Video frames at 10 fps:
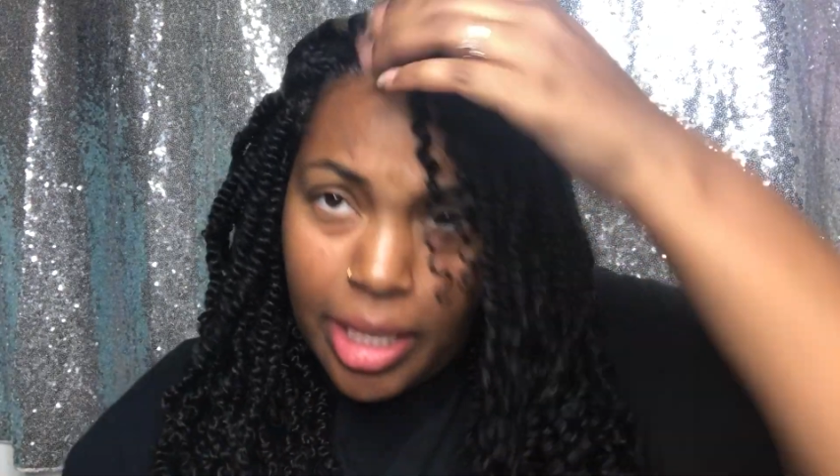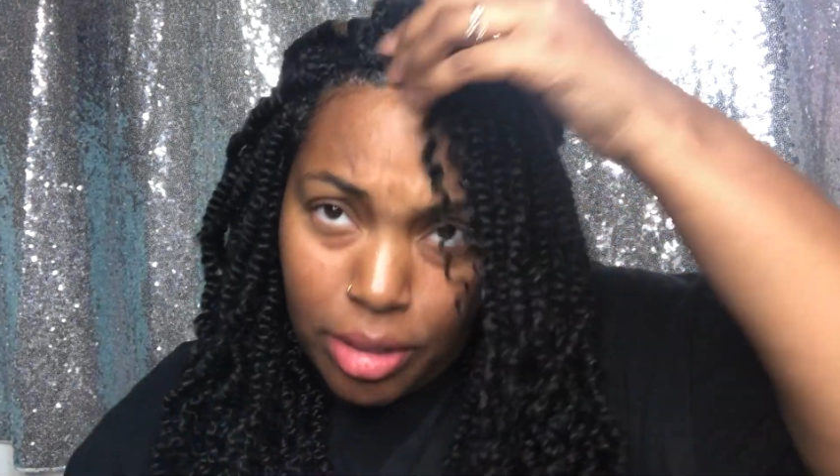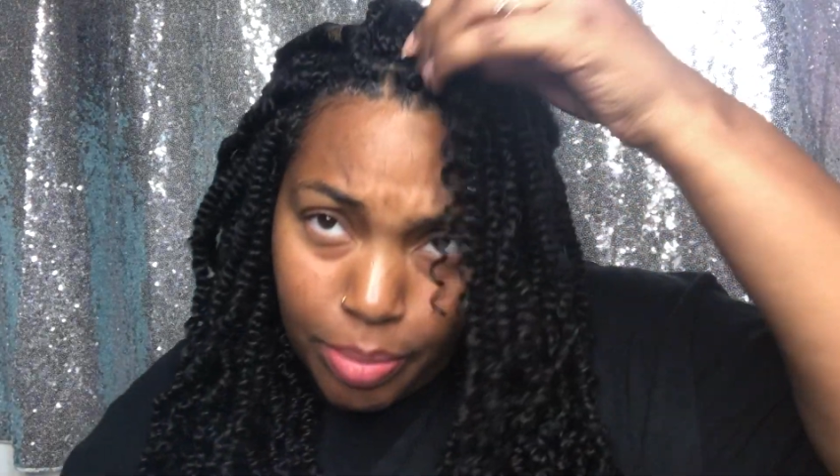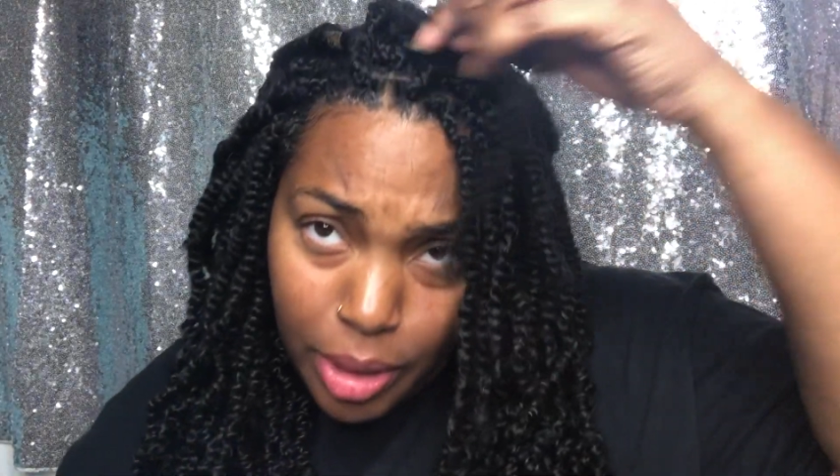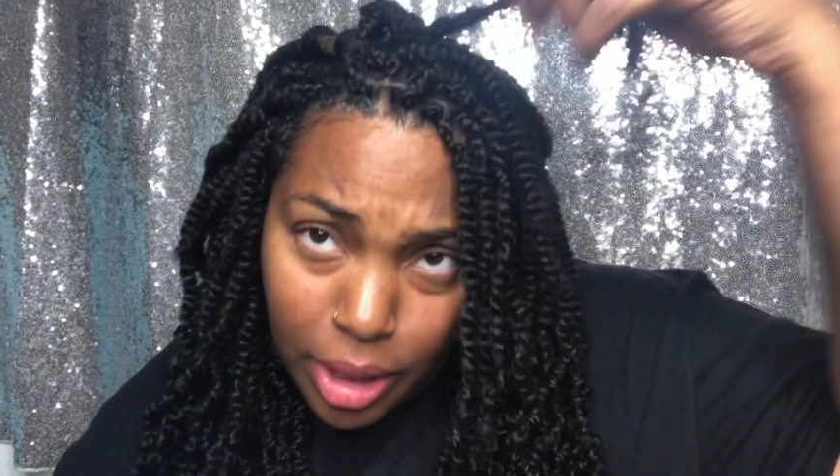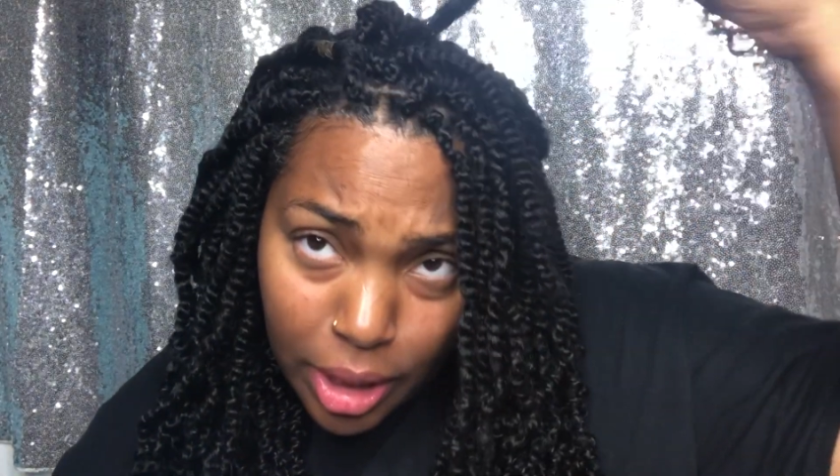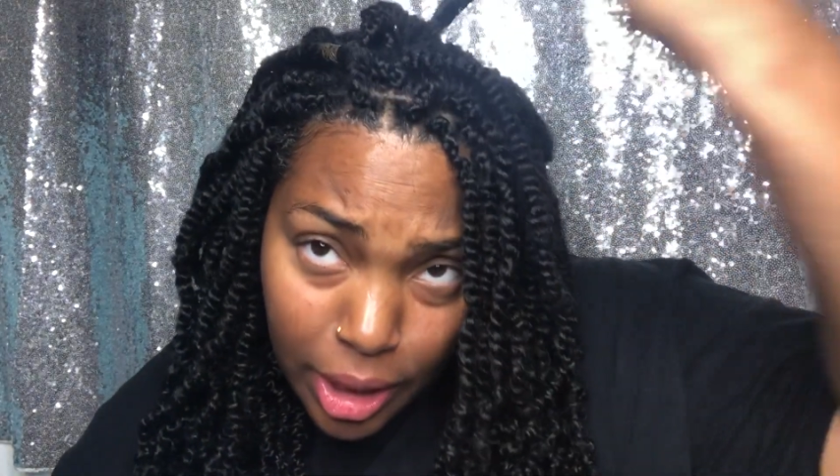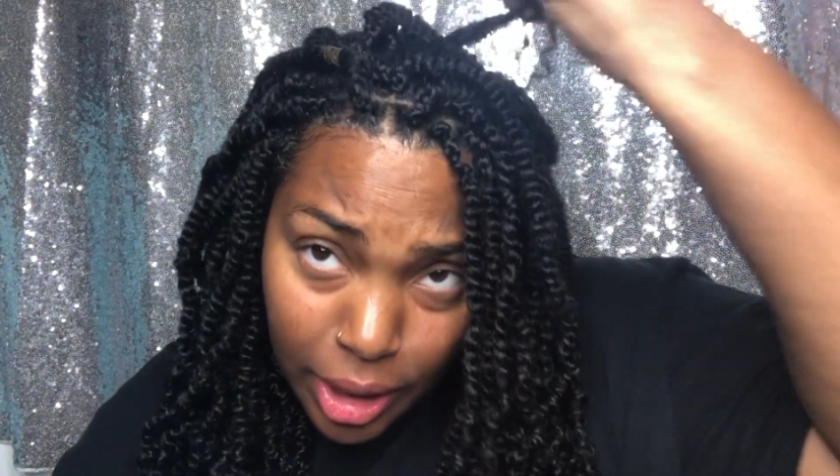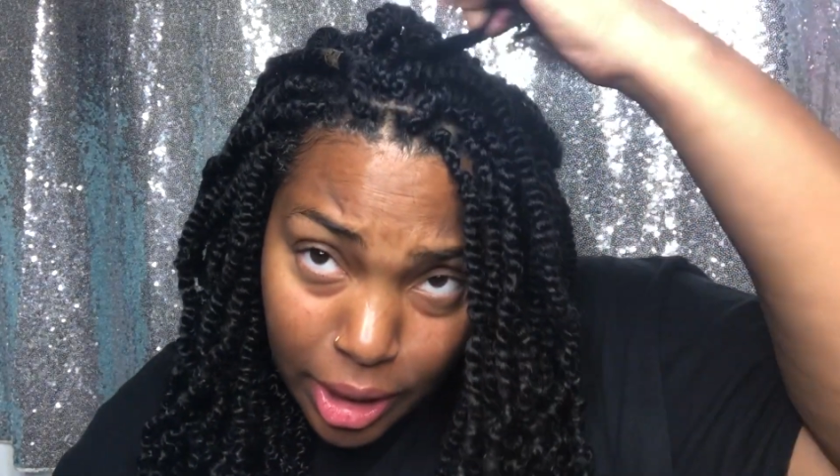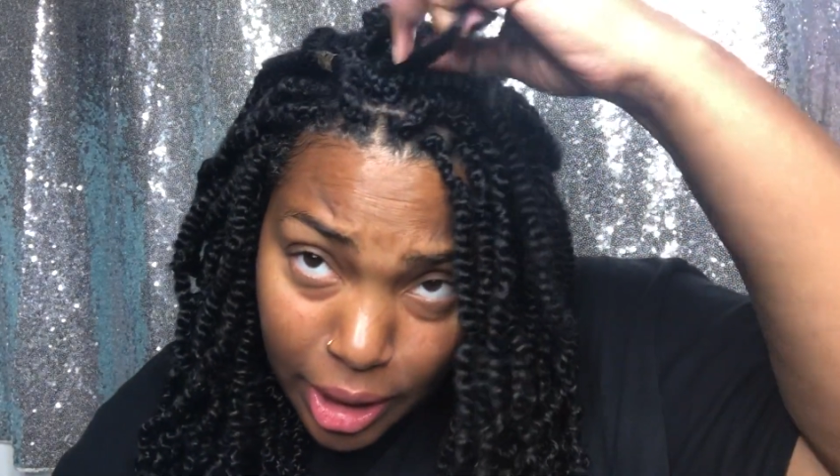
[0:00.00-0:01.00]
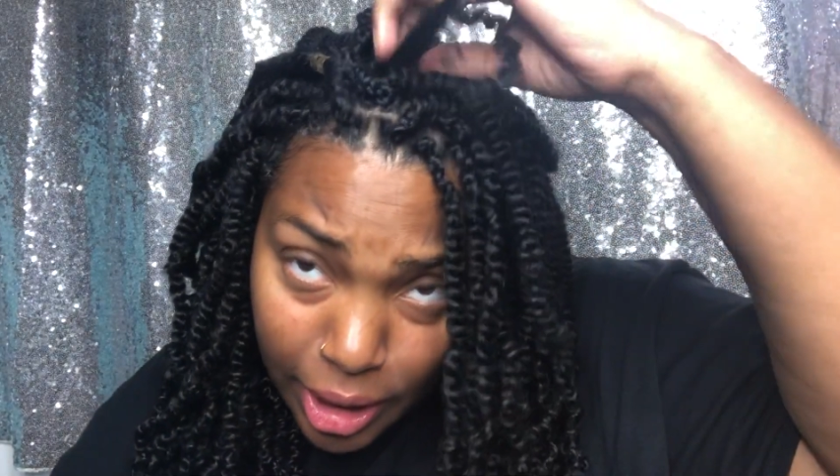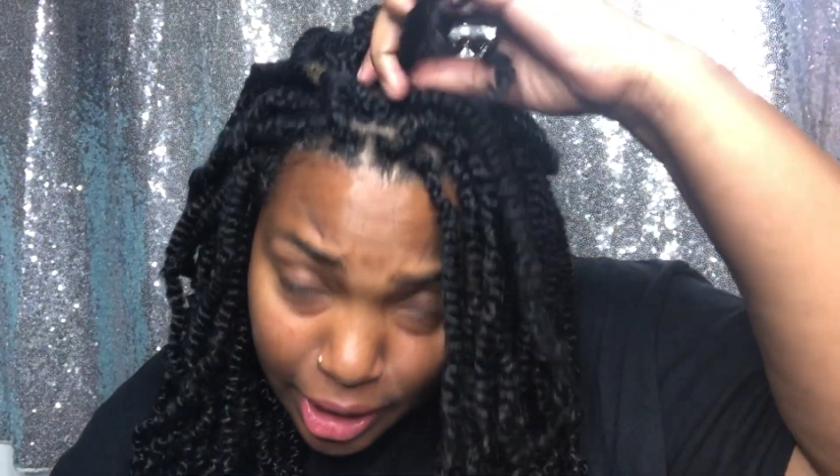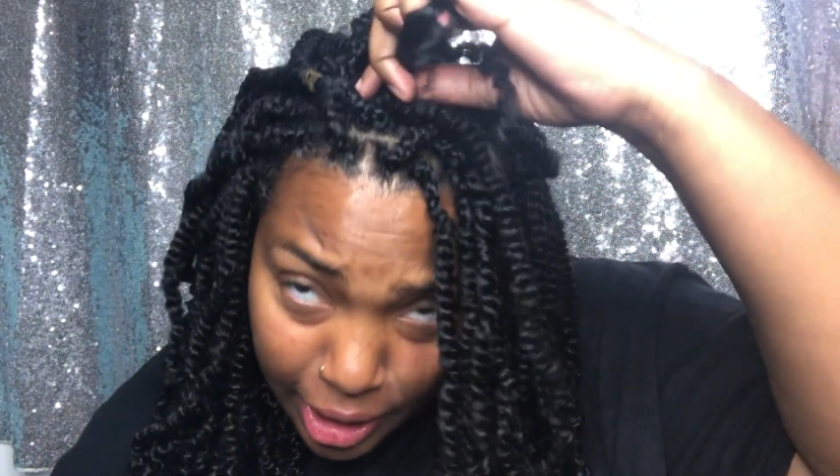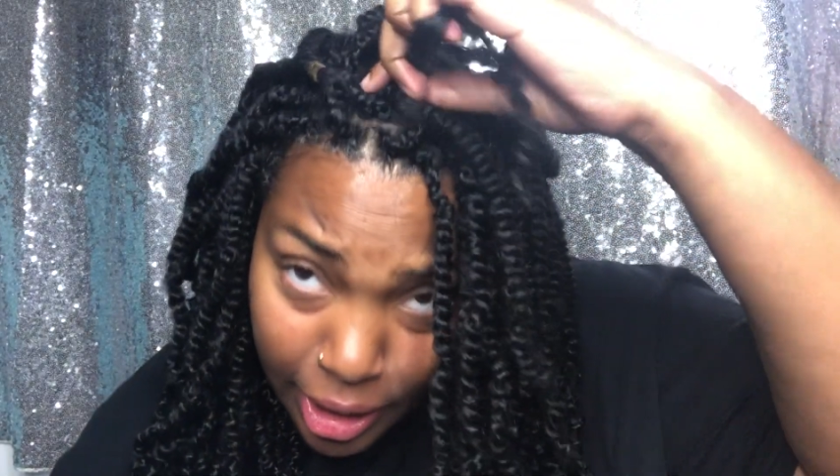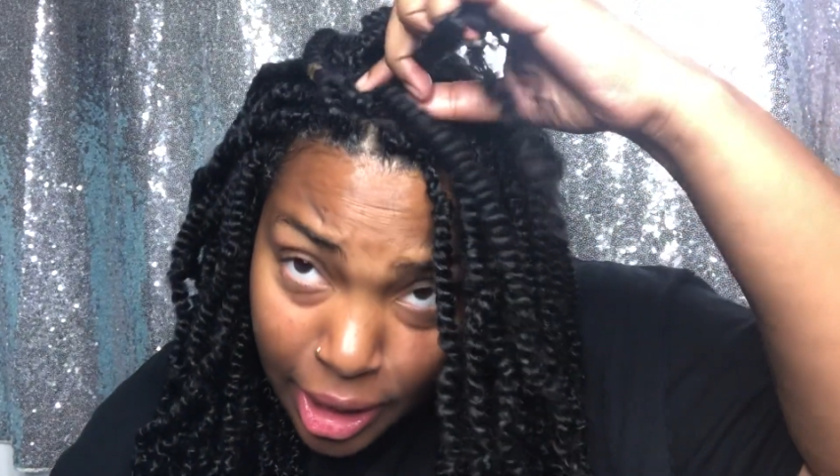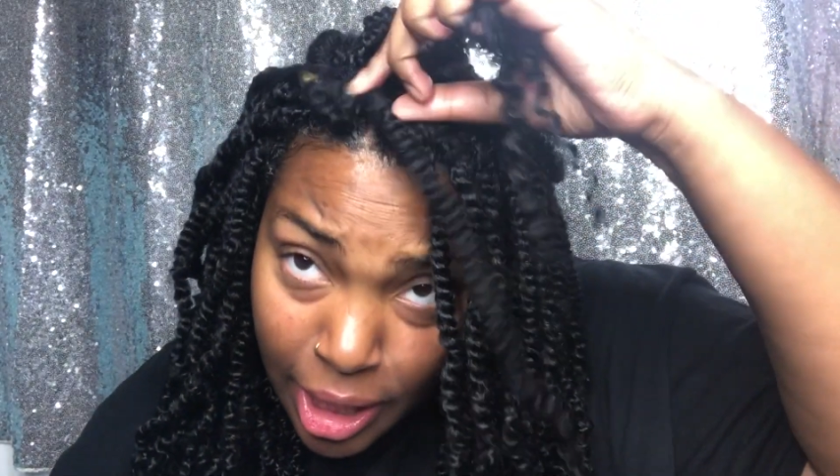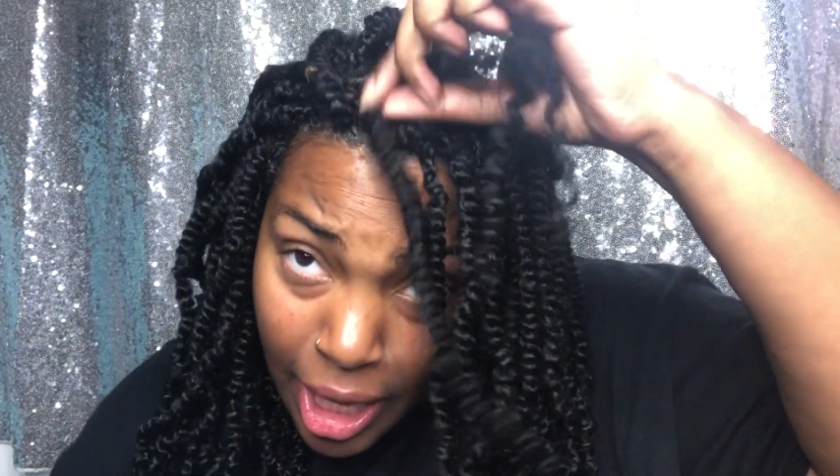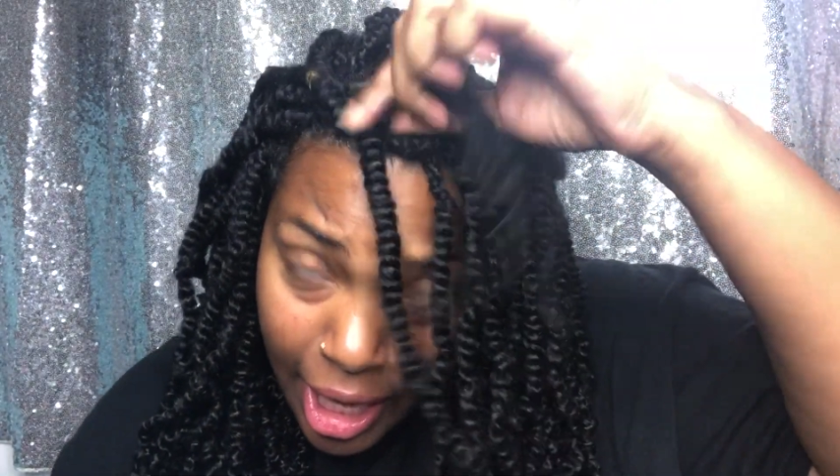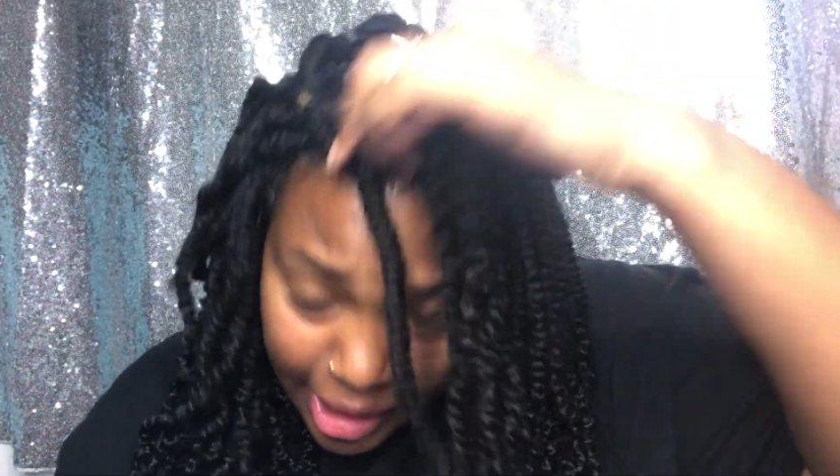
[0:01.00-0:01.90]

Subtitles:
I put it in, and then I